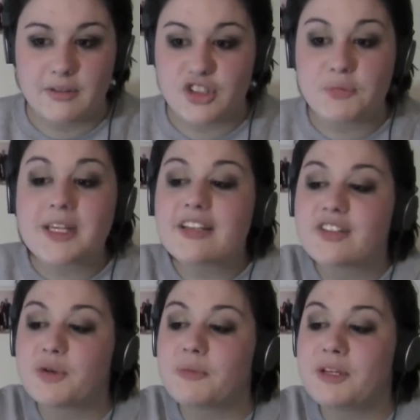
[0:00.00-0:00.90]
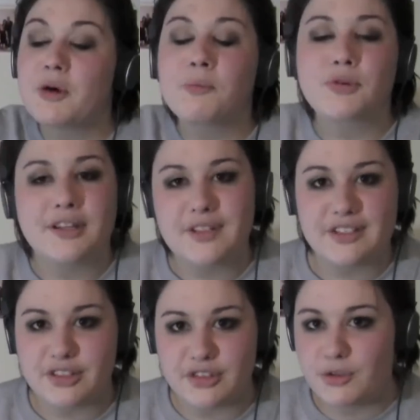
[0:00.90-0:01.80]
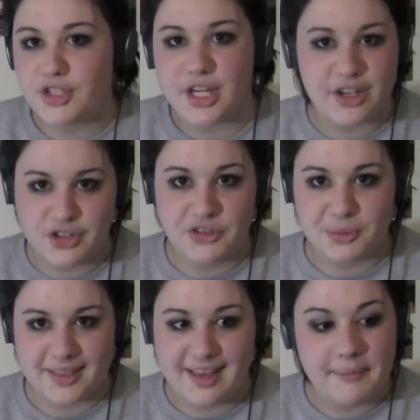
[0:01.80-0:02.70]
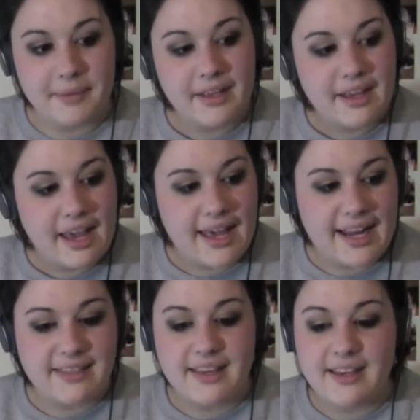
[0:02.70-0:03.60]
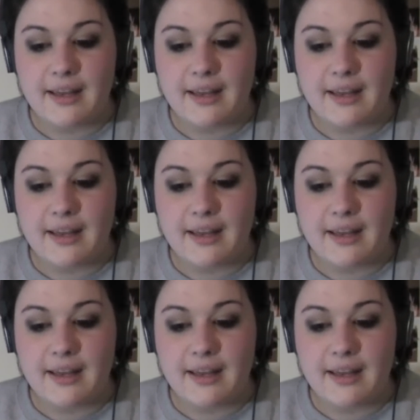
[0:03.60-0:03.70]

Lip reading: just because there would be no previous associations with them. And I think